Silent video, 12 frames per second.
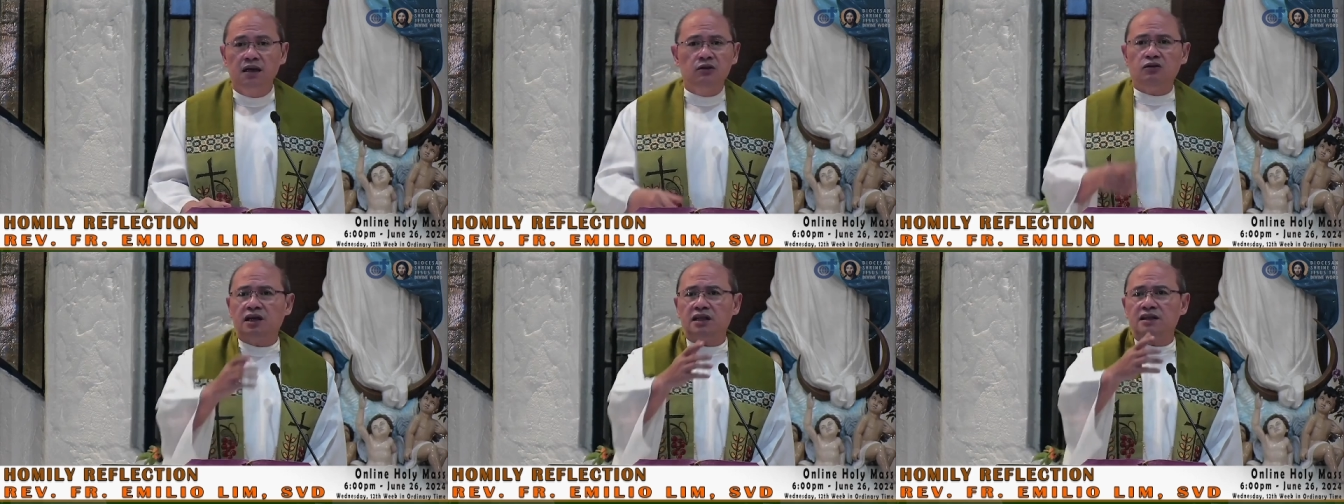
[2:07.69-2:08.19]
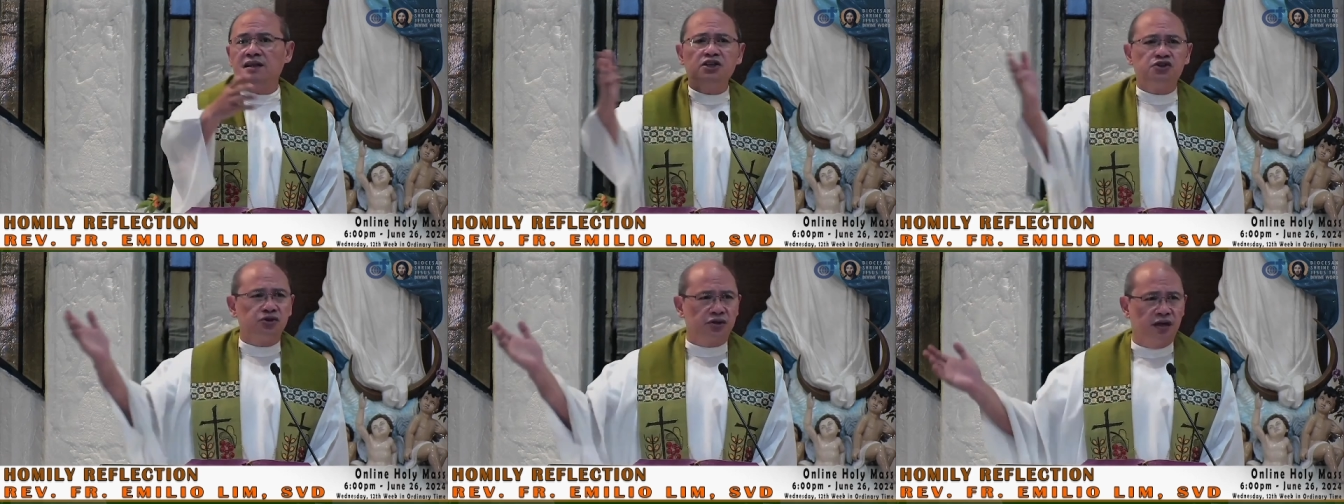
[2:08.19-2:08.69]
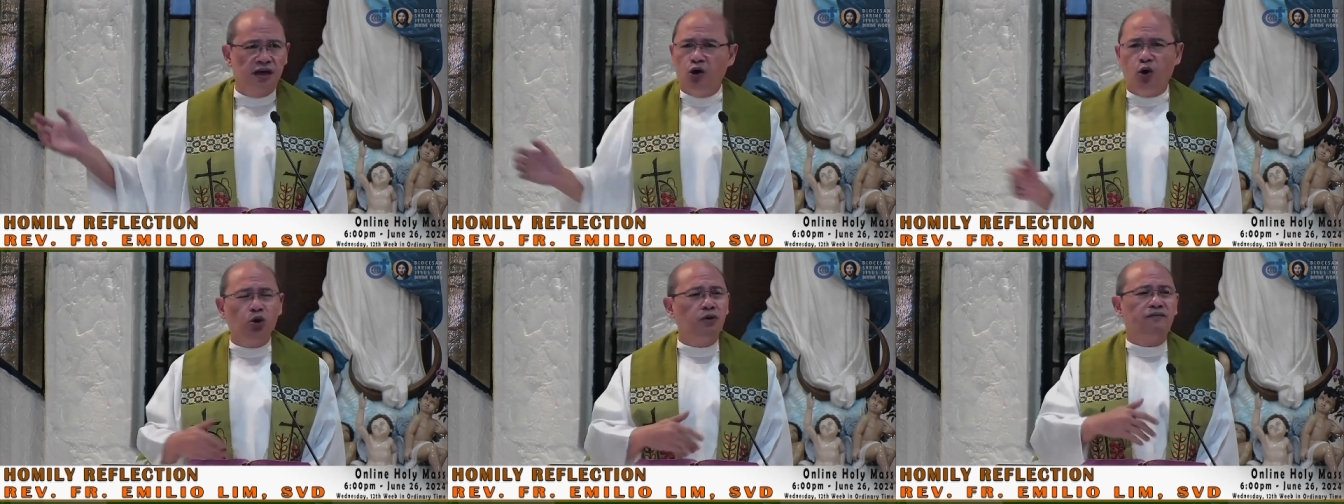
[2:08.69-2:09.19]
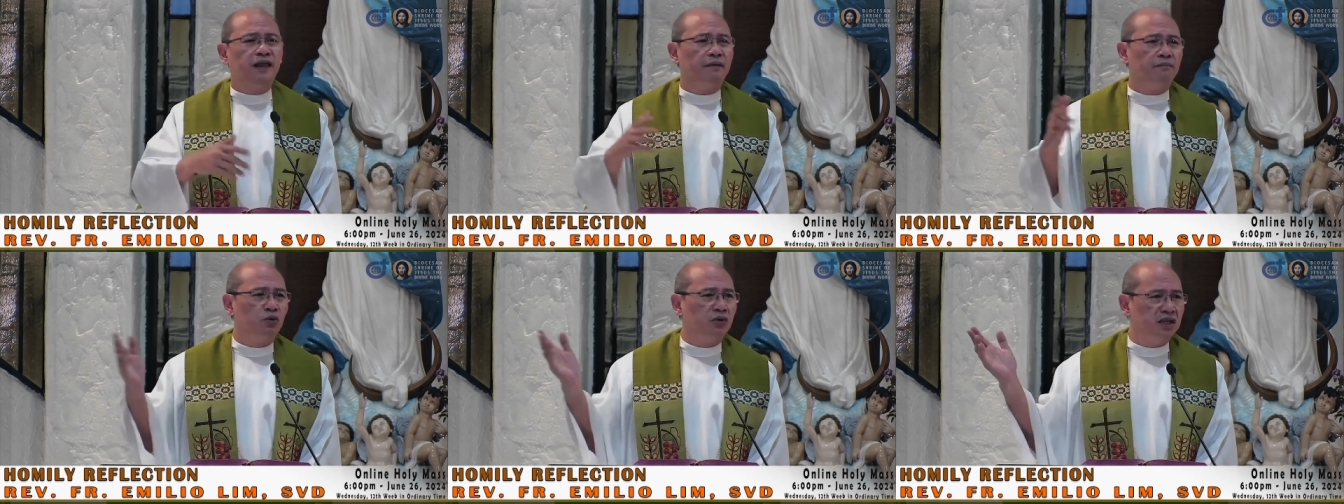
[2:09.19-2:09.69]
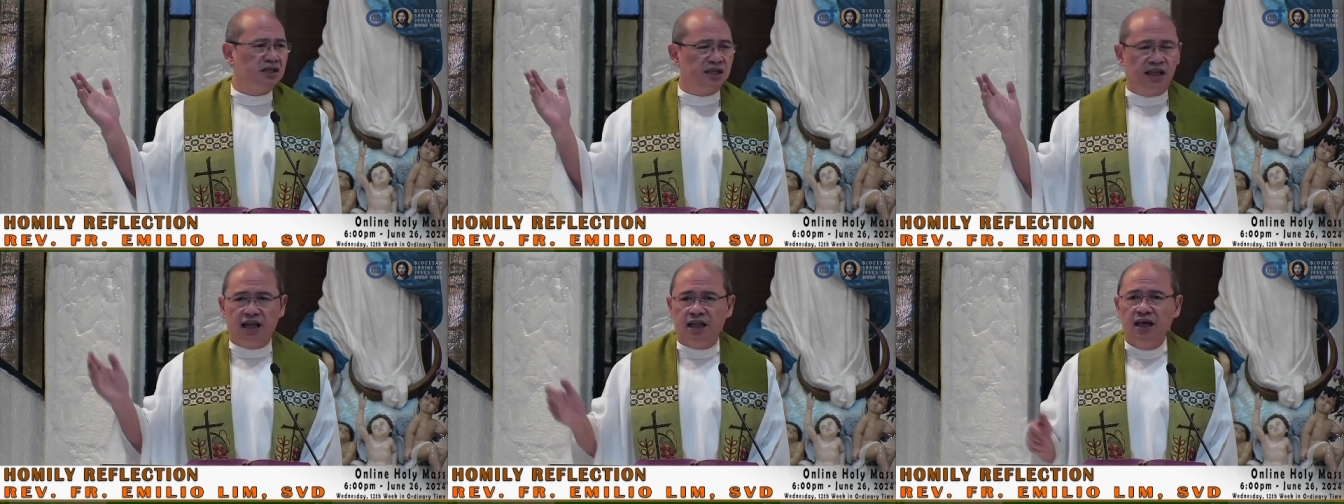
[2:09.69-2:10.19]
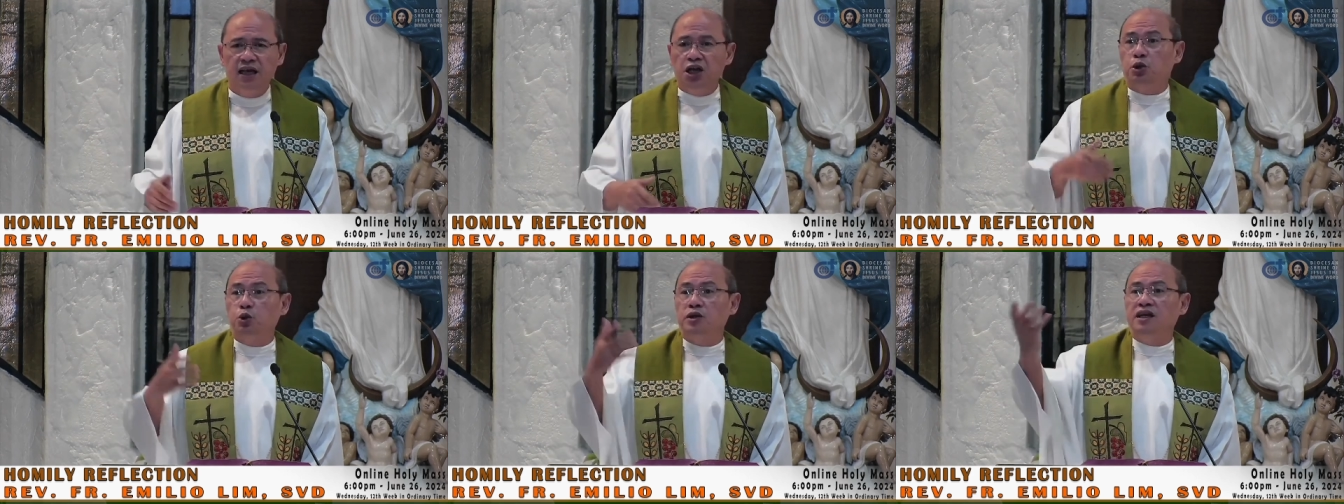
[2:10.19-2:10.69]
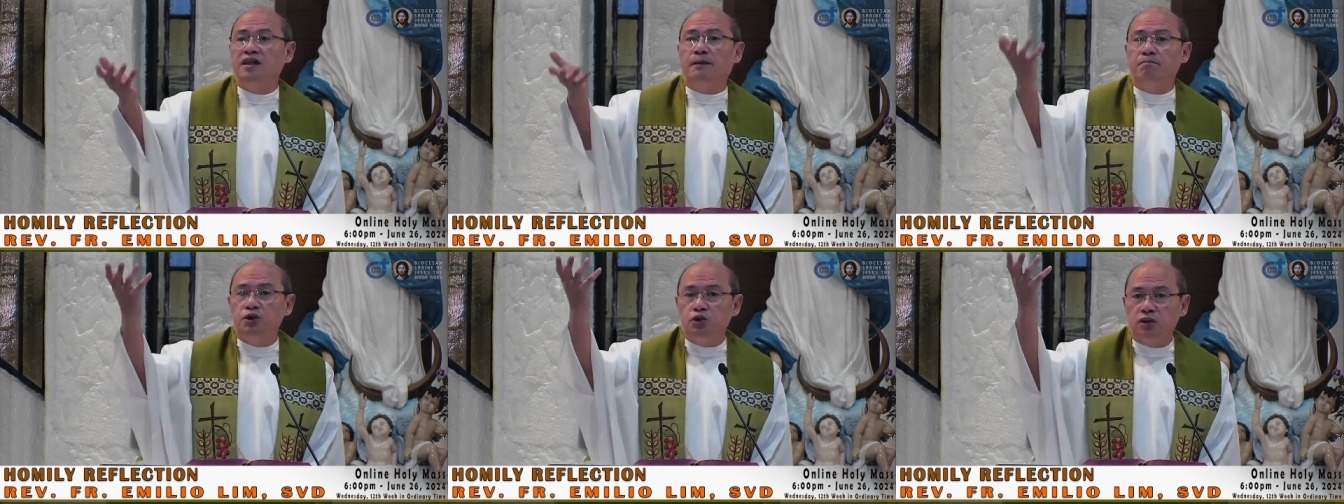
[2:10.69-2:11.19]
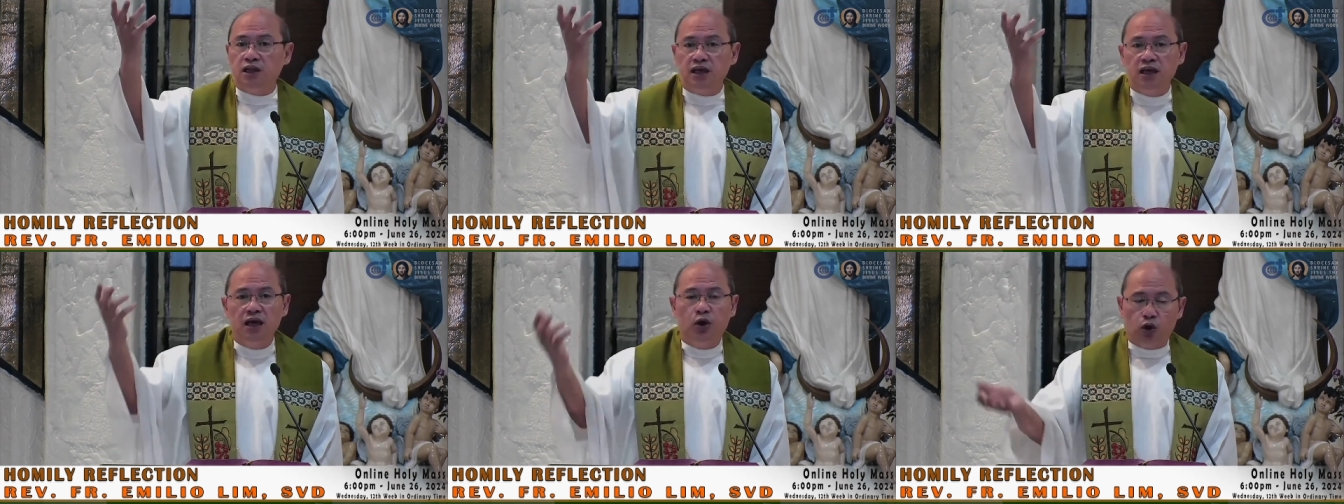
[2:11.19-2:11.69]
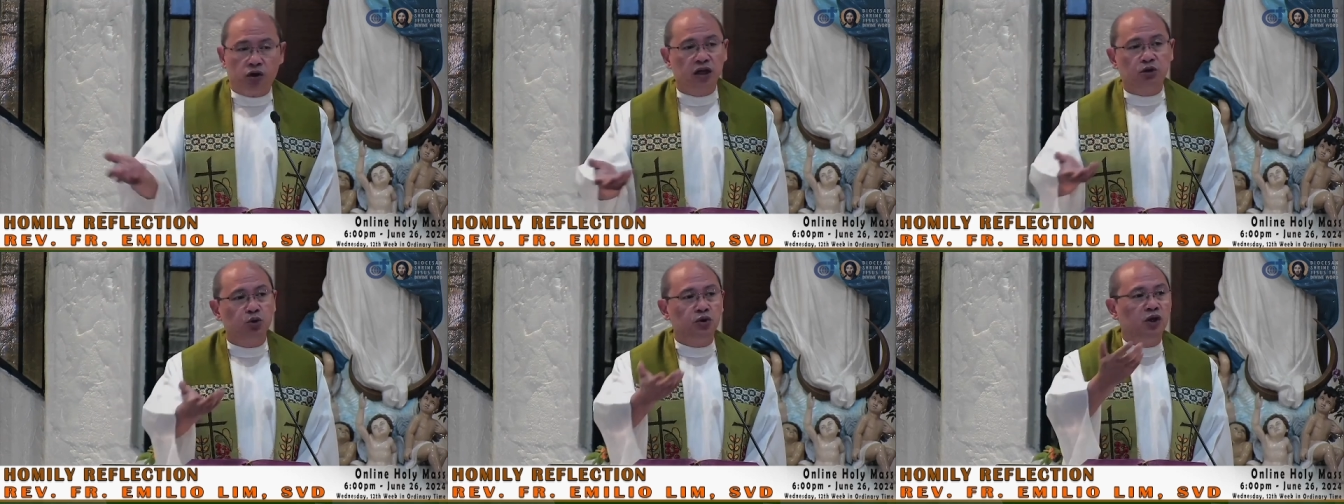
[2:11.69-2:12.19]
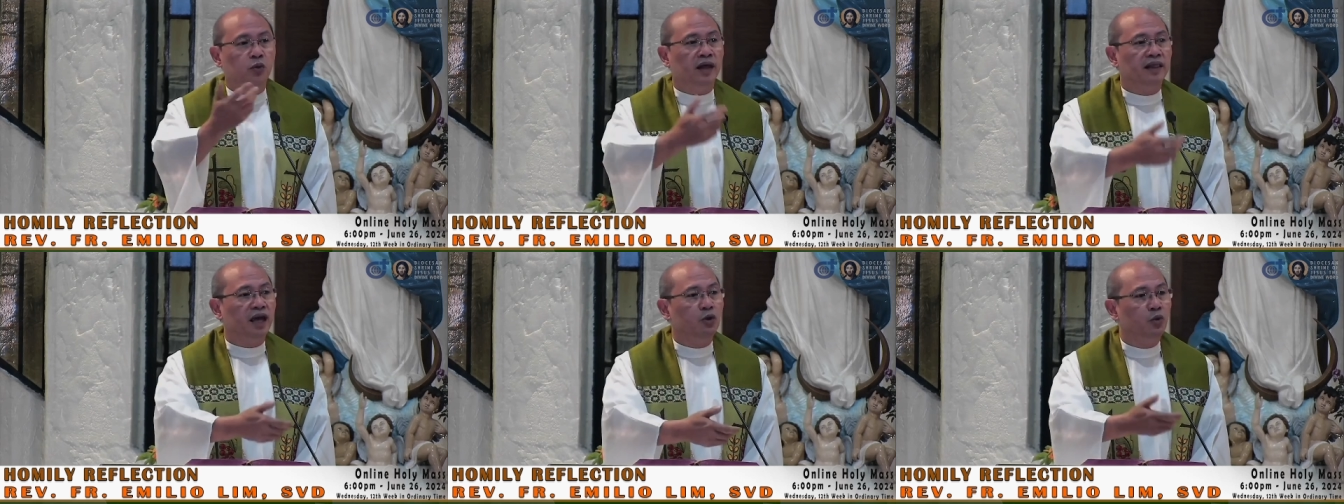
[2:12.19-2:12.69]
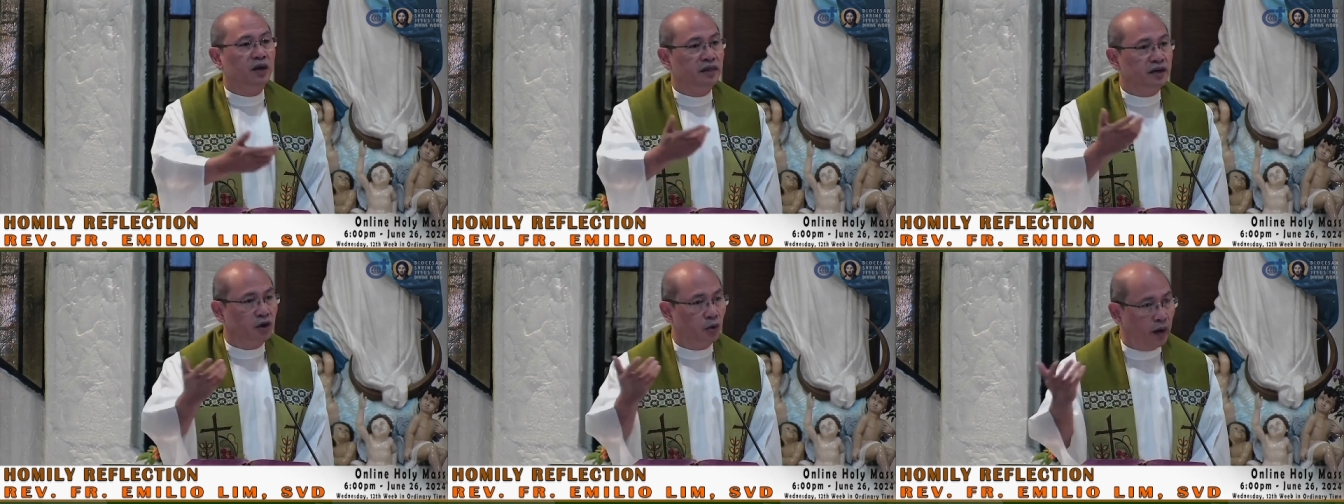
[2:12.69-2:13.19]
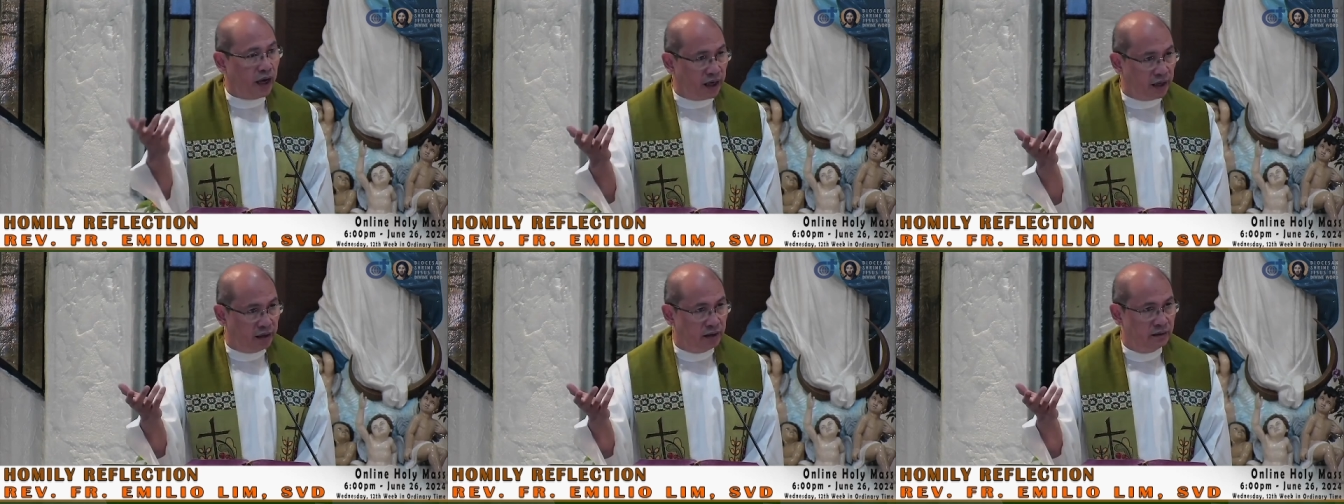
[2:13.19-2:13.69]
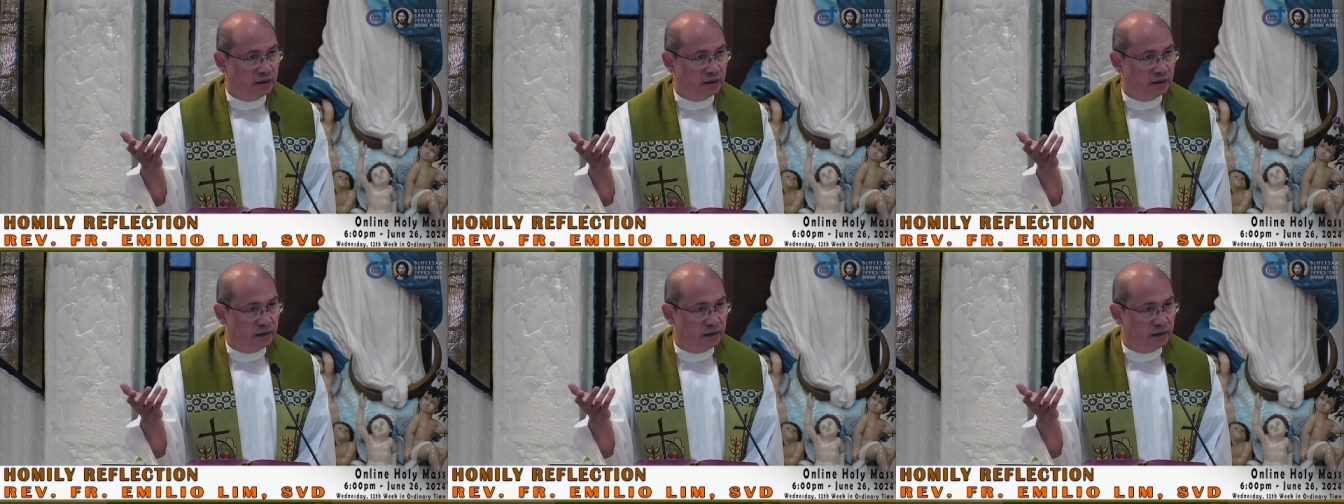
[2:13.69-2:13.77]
Look at nature. All of them original, including the beauty or including when they withered away.